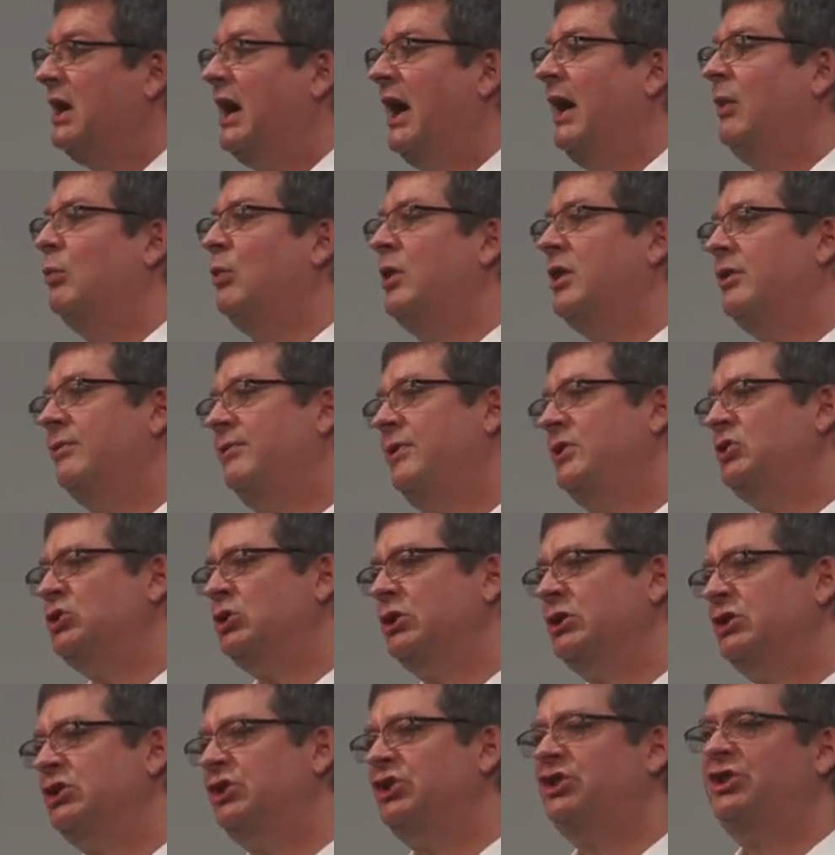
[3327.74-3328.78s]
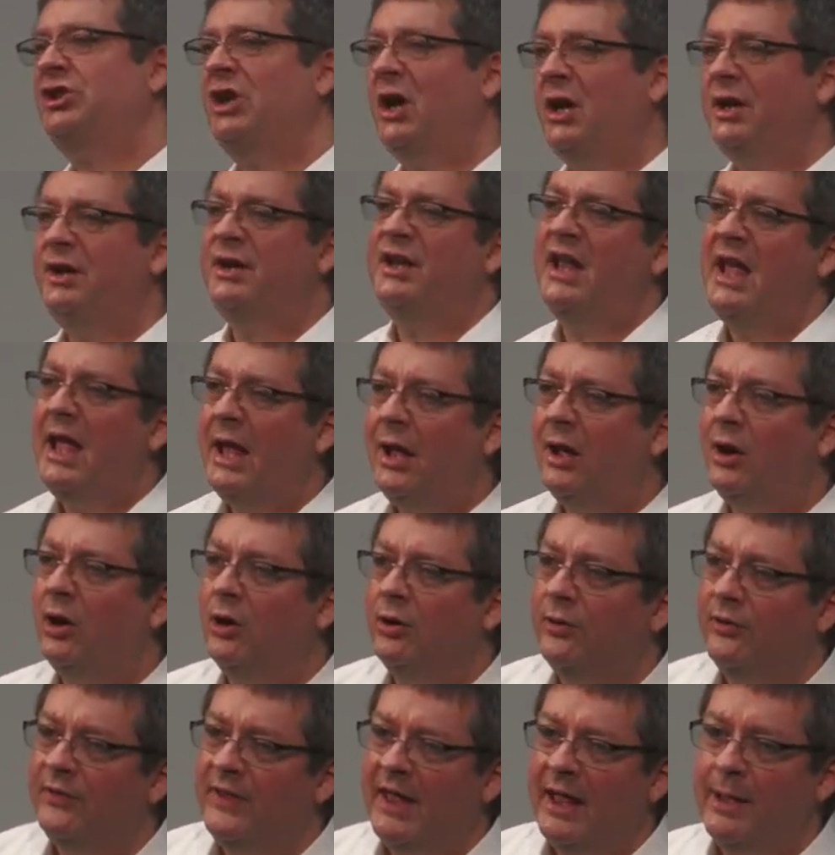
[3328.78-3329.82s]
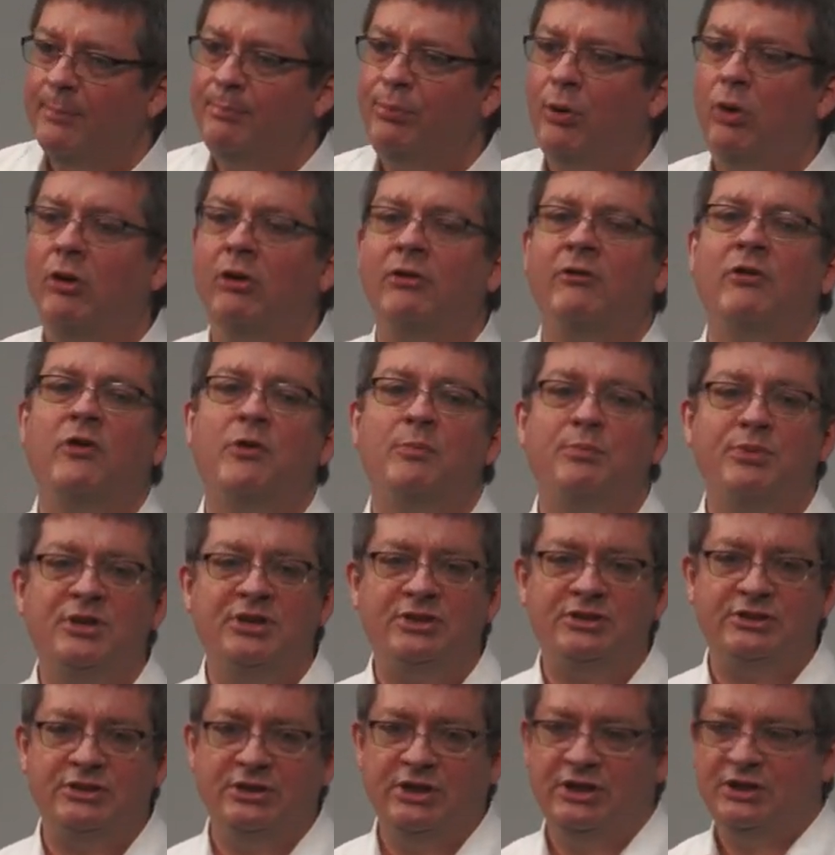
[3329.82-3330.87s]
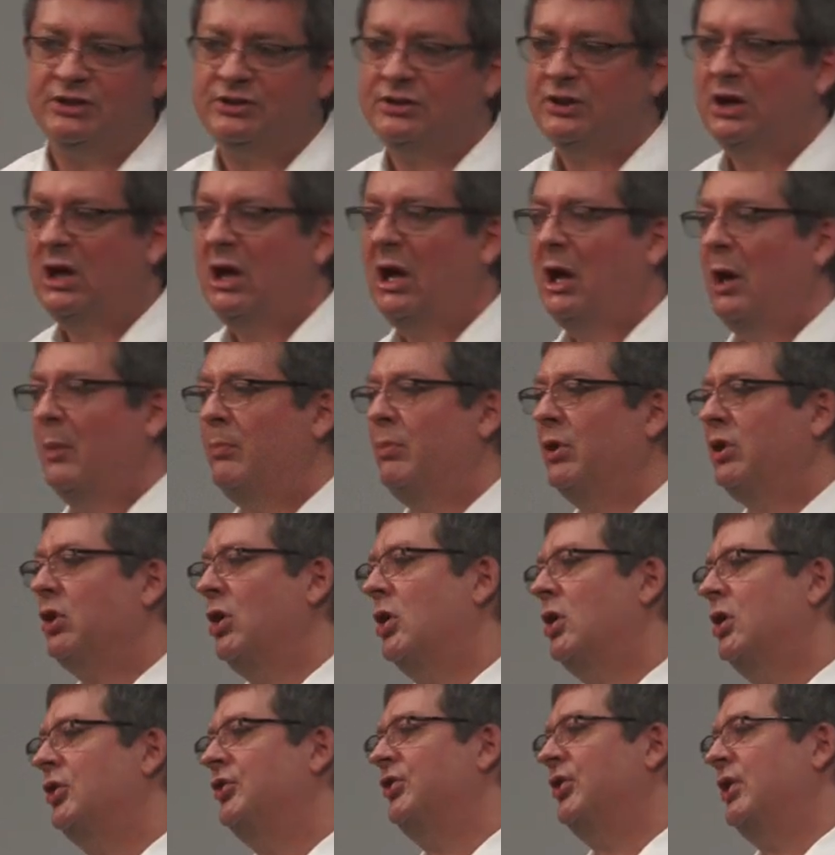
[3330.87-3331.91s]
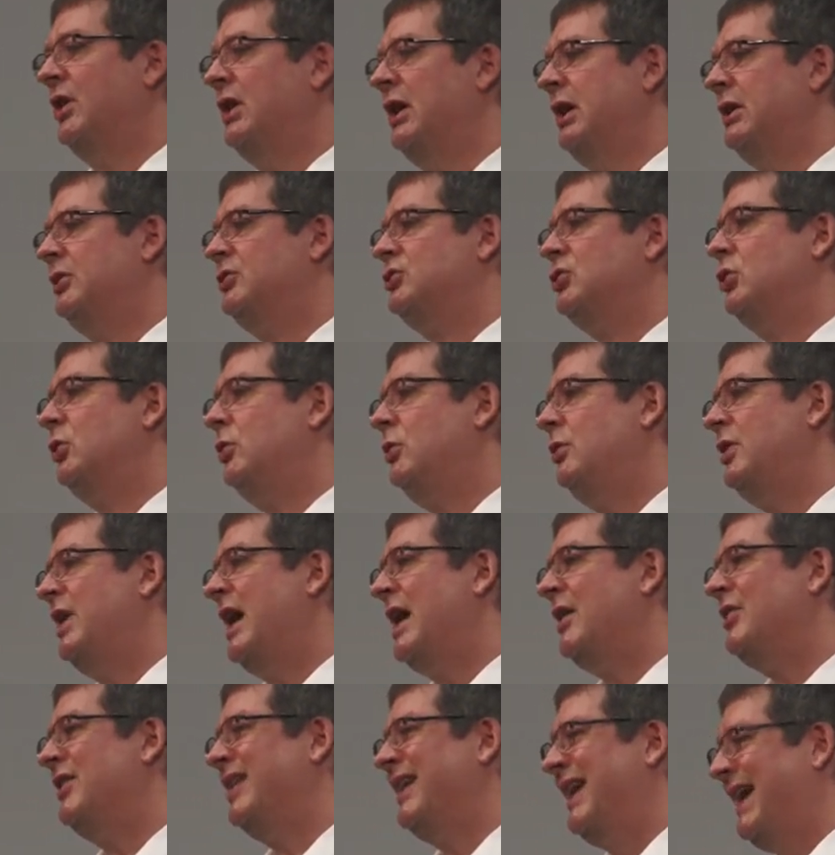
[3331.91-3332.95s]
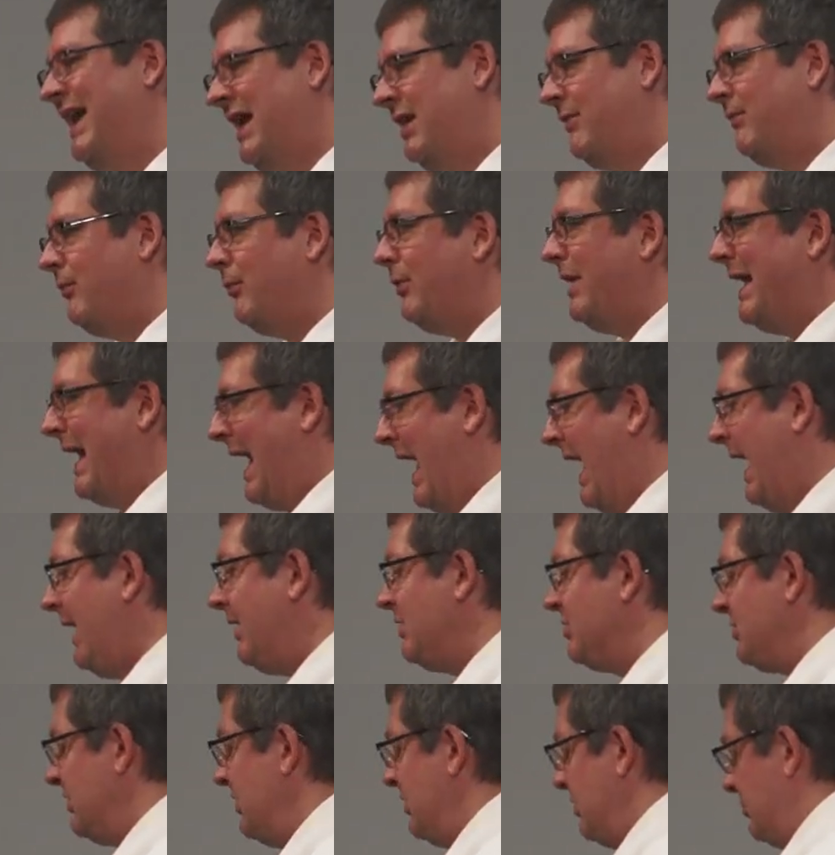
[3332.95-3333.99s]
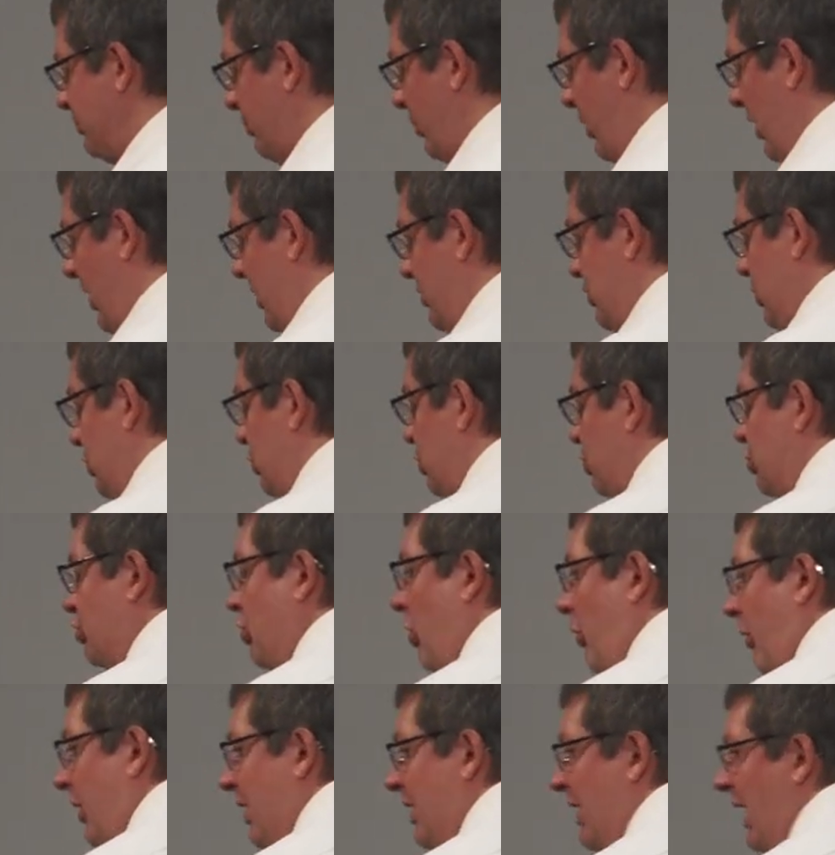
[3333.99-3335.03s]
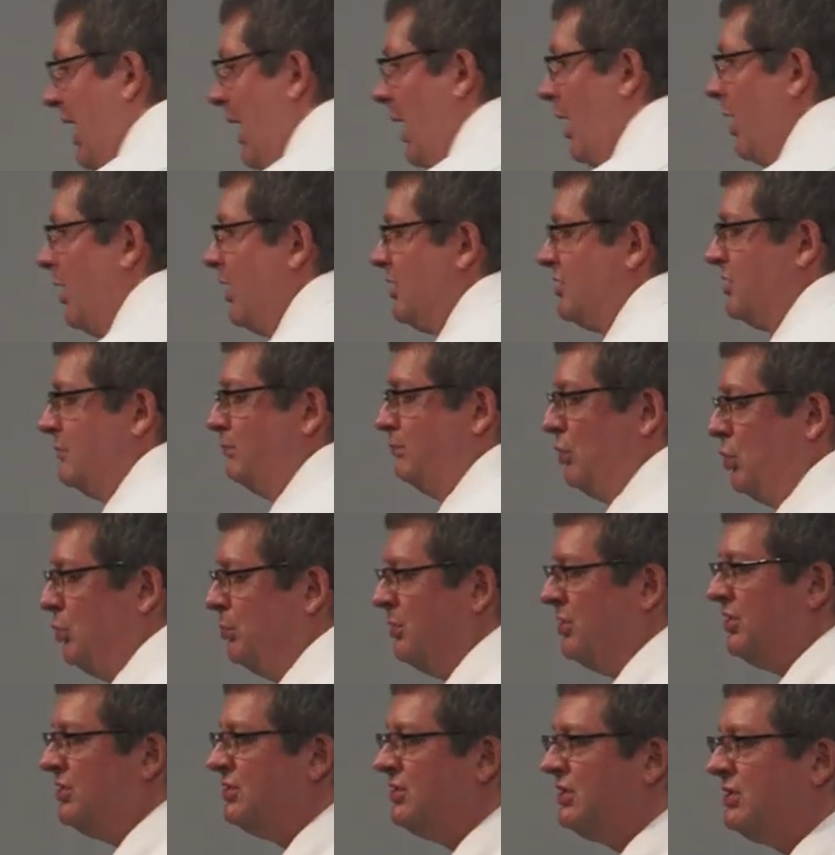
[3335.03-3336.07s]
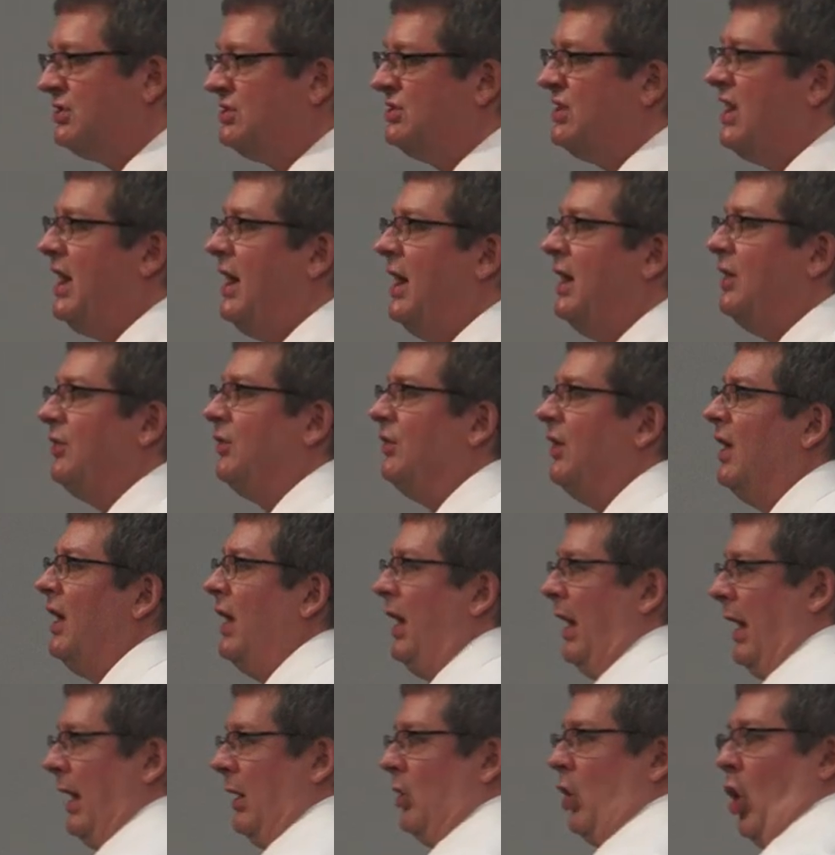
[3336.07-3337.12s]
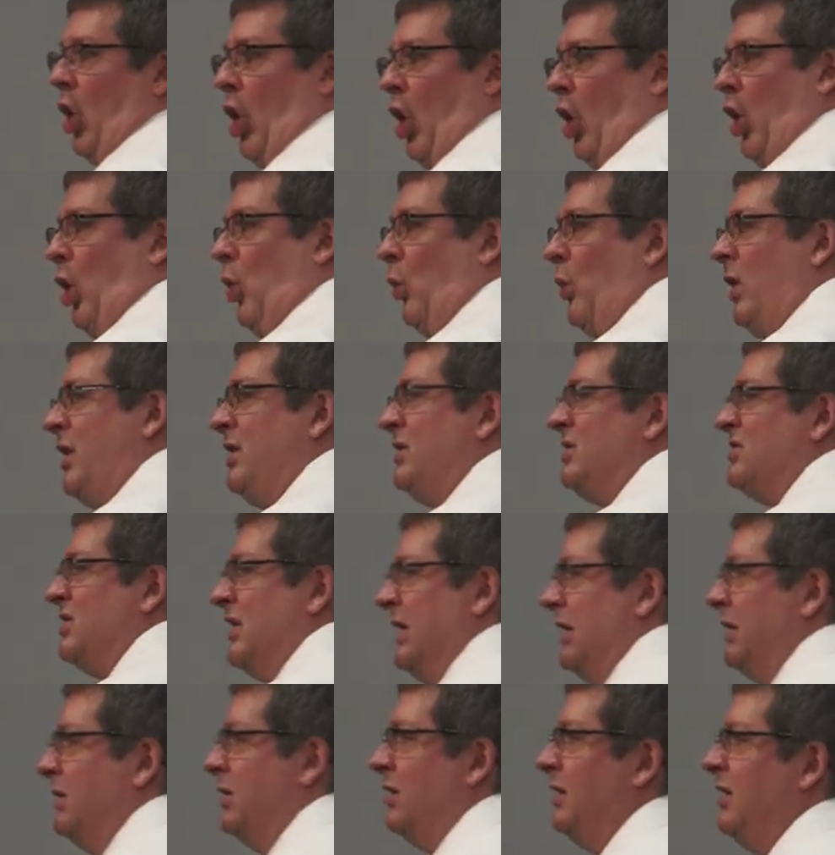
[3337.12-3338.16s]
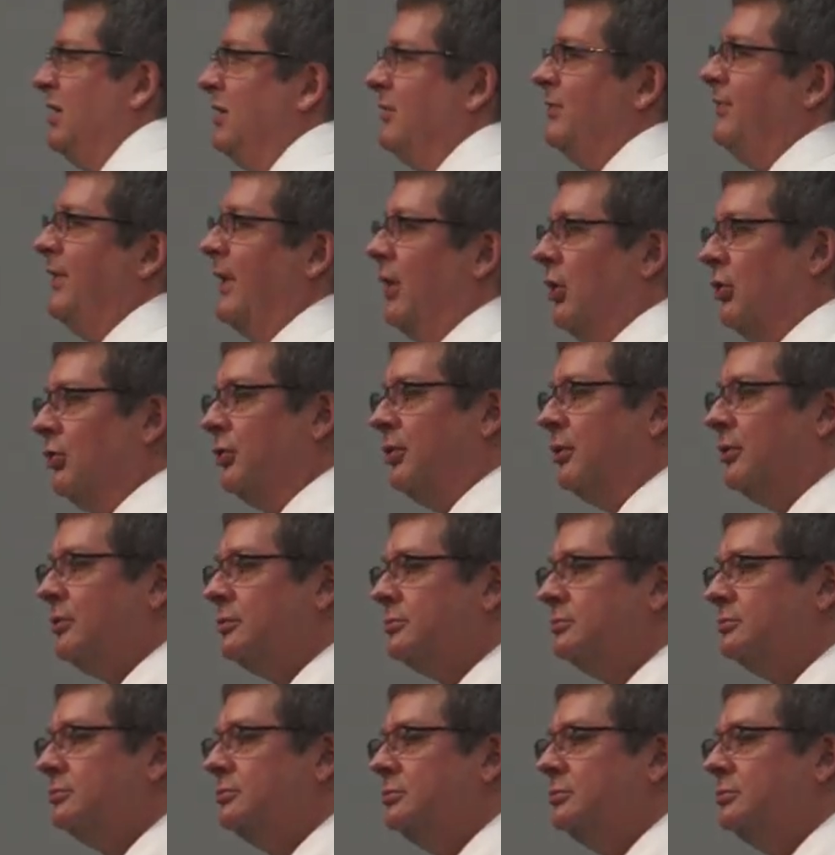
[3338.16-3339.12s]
And we eventually shut down that part of the business because it turned out that every access project started out as a booming success and always ended in failure.